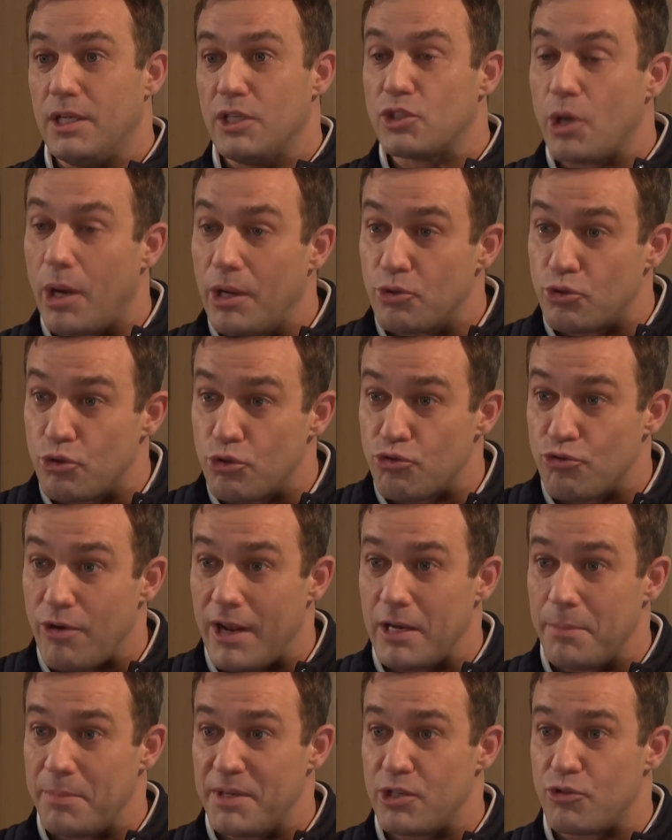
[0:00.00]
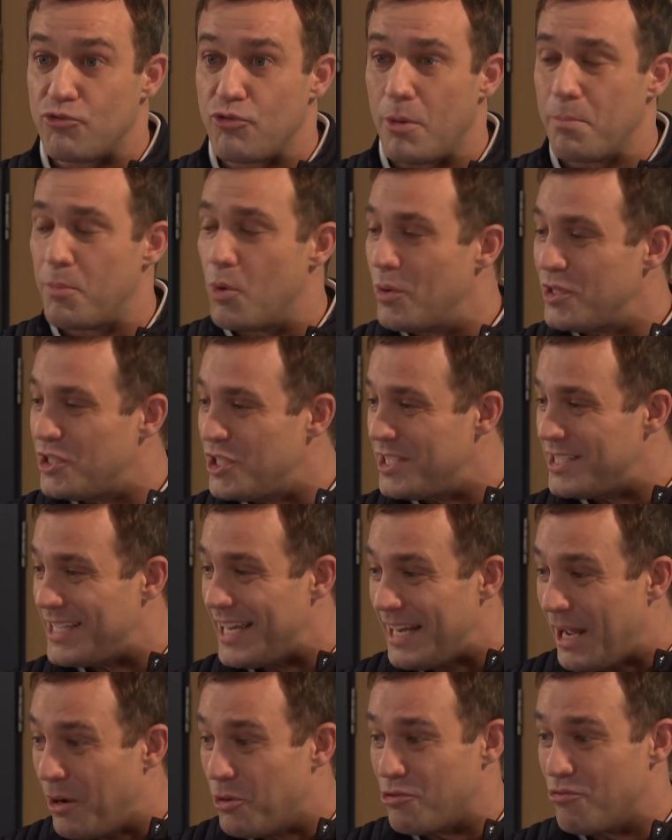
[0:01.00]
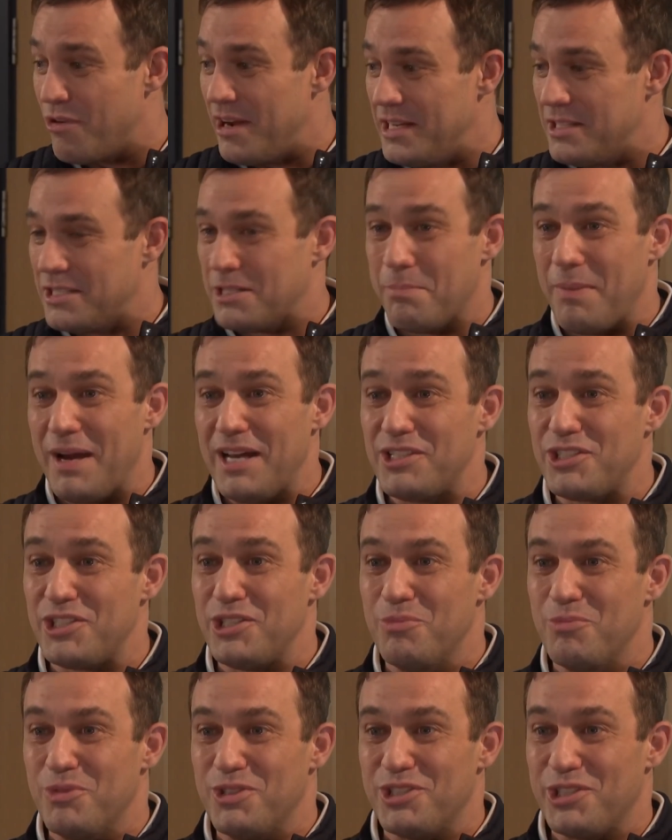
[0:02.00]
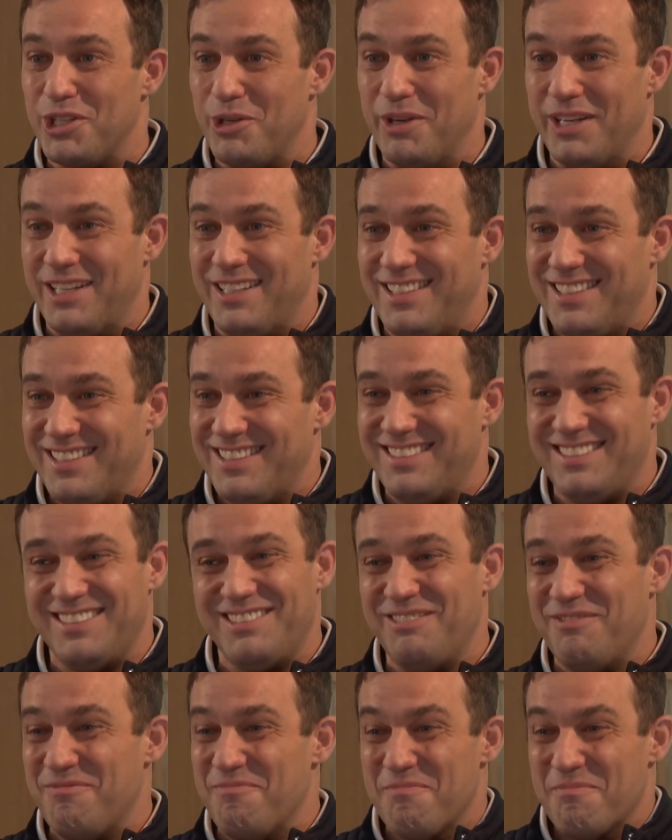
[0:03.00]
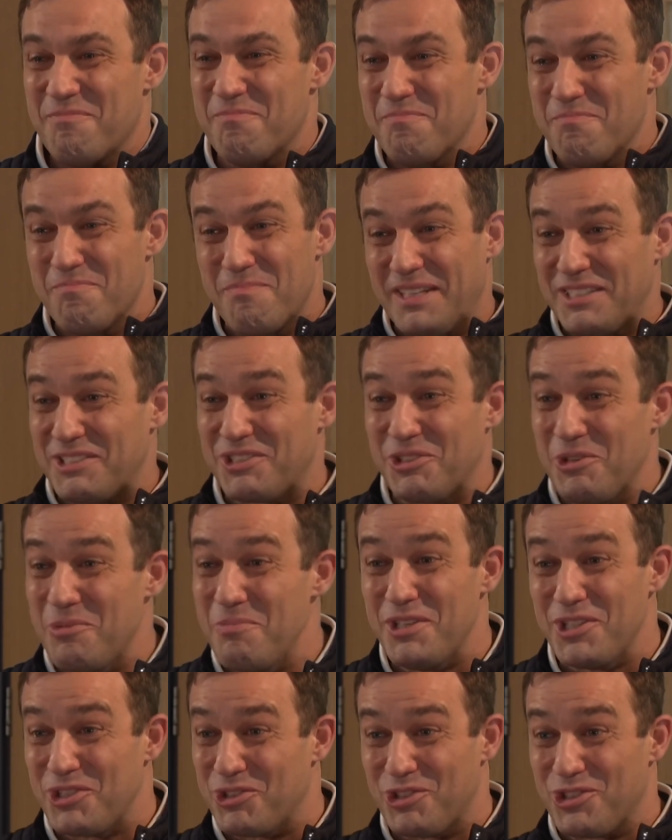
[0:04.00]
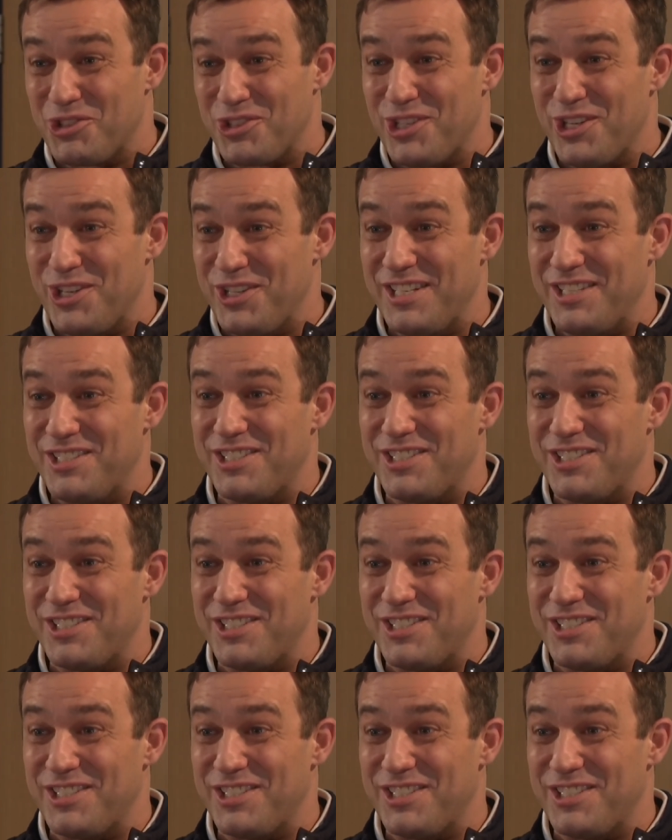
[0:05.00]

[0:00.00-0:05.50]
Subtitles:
So I was just trying to be strong. But when she said how great Sebastian was doing, my stomach just turned